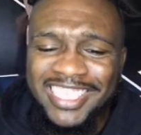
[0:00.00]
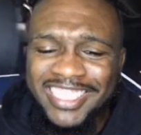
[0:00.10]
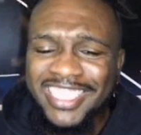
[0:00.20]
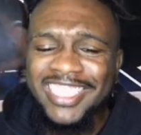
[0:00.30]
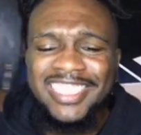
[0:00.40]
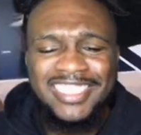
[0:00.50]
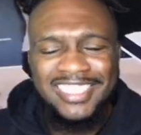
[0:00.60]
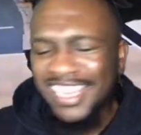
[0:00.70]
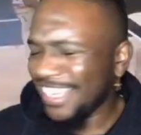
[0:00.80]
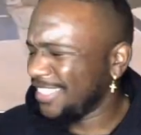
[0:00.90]
Then
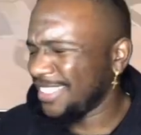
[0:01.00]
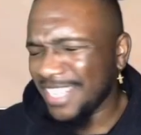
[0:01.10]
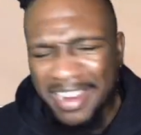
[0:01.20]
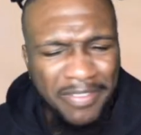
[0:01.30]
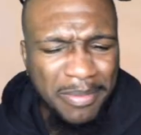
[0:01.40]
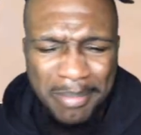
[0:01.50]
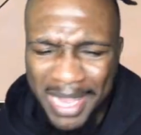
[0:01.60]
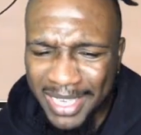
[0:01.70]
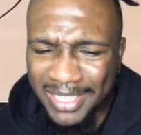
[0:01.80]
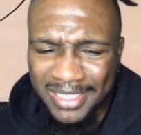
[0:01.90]
it's like, then
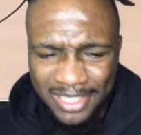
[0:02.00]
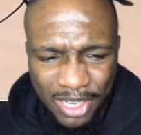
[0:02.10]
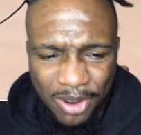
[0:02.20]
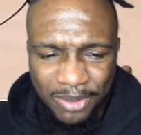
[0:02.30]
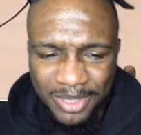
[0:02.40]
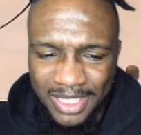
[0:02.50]
everybody is gone.